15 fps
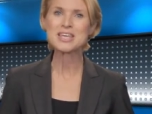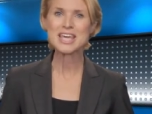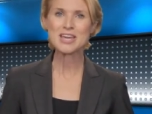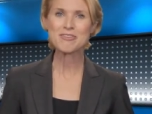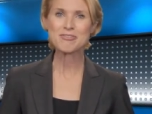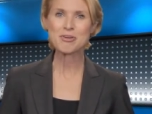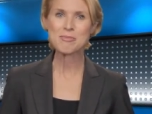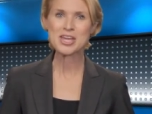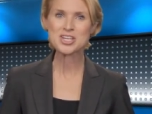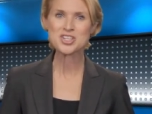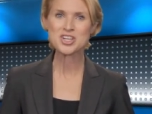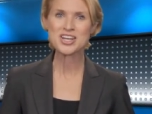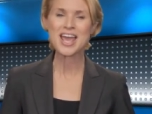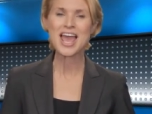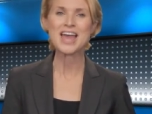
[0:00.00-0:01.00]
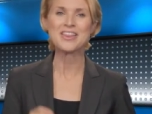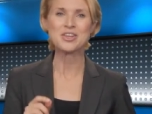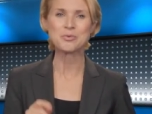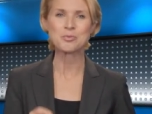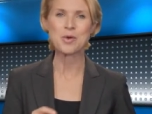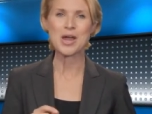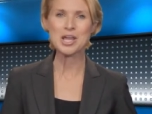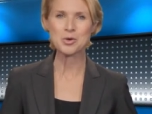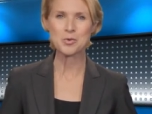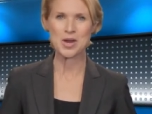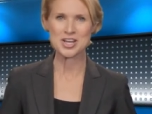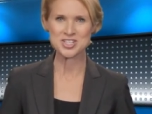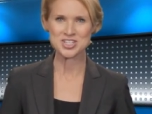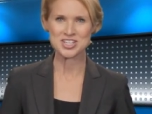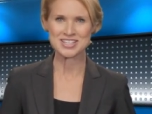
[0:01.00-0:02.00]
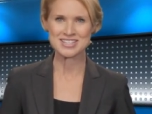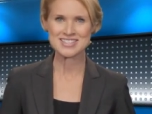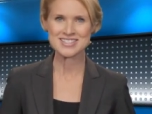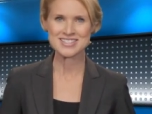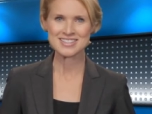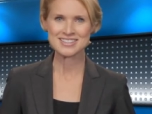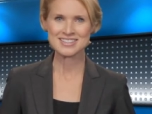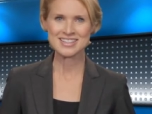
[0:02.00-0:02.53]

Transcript: key information and the right questions.